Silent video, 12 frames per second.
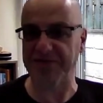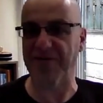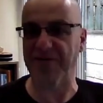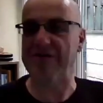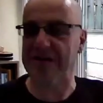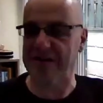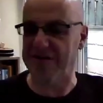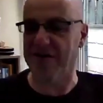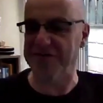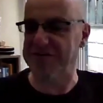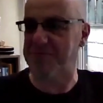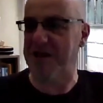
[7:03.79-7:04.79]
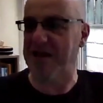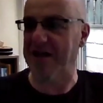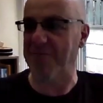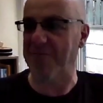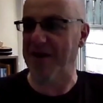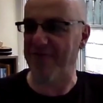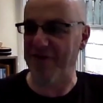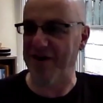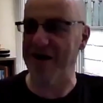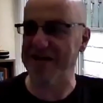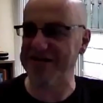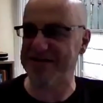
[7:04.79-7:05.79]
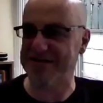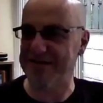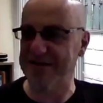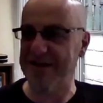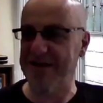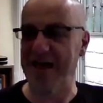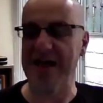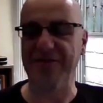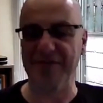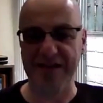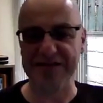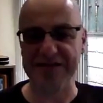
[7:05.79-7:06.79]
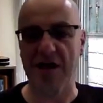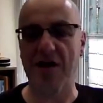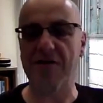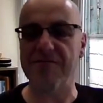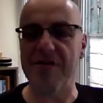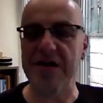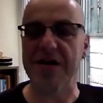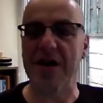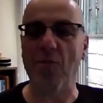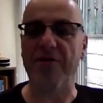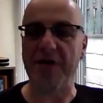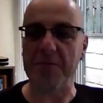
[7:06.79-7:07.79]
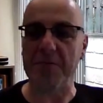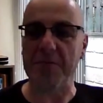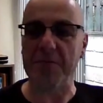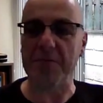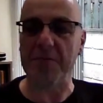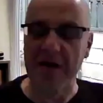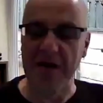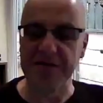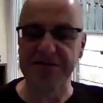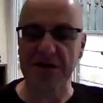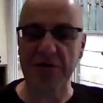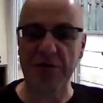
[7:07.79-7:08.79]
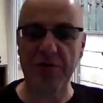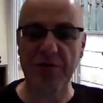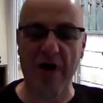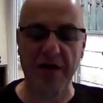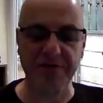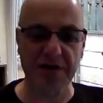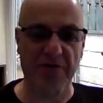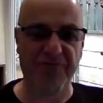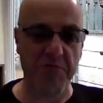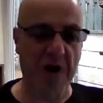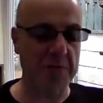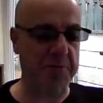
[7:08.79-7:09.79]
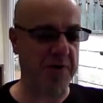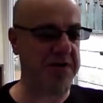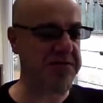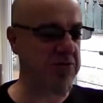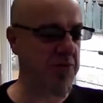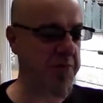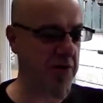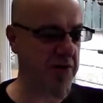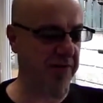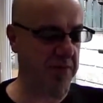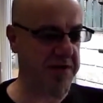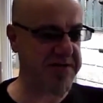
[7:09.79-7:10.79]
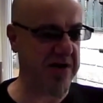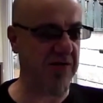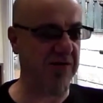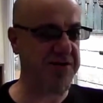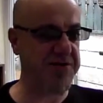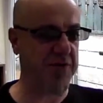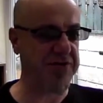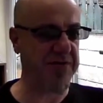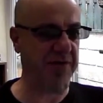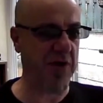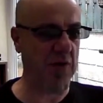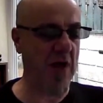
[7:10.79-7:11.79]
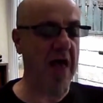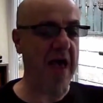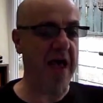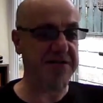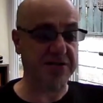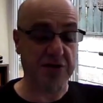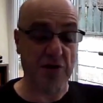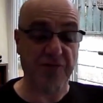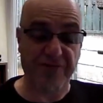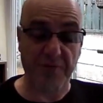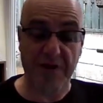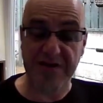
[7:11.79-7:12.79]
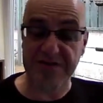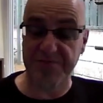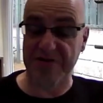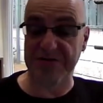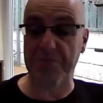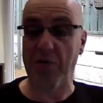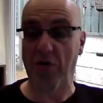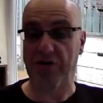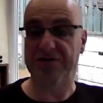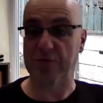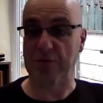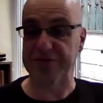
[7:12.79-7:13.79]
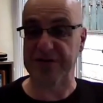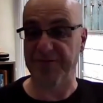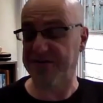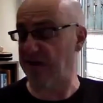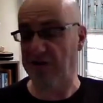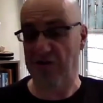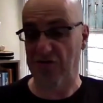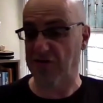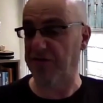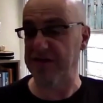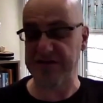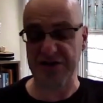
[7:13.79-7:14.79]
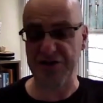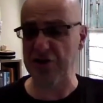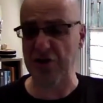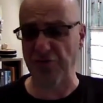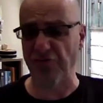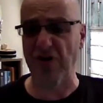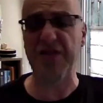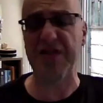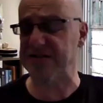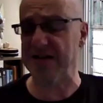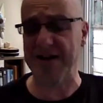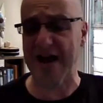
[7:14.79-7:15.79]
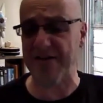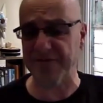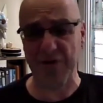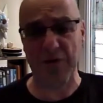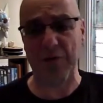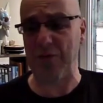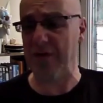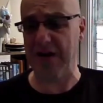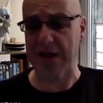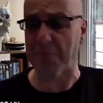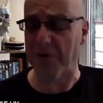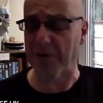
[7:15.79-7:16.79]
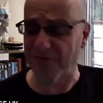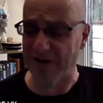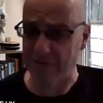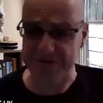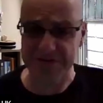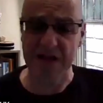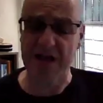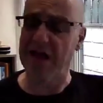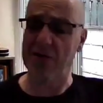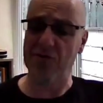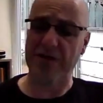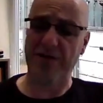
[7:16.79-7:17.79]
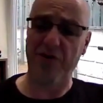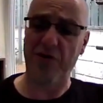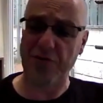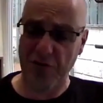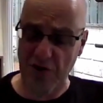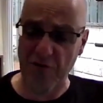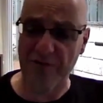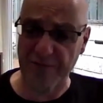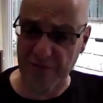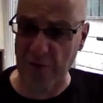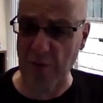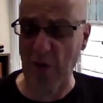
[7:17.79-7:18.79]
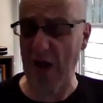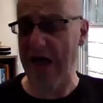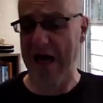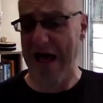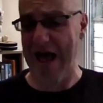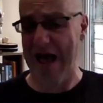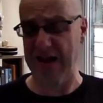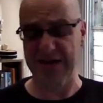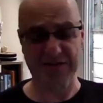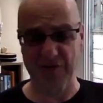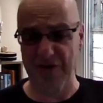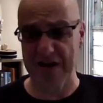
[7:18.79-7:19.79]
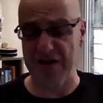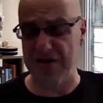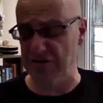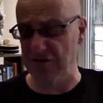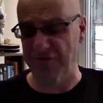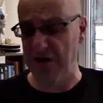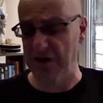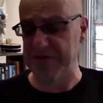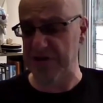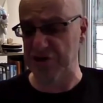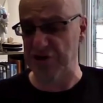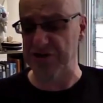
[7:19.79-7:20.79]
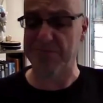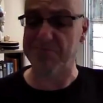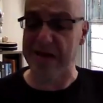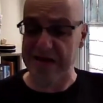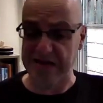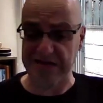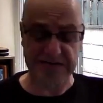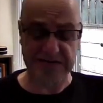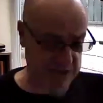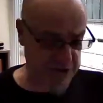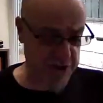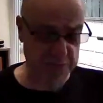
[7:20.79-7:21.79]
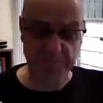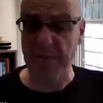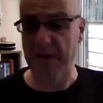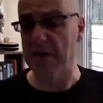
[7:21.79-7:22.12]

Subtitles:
It's you can't just pick it up and have a nice evening's light reading with it. And so, from my personal point of view, my selfish point of view, it's good for me to be able to point towards someone and say, look, you could read this in an afternoon, in a couple of hours. It will give you a good overview. And then you're in a position to make a decision.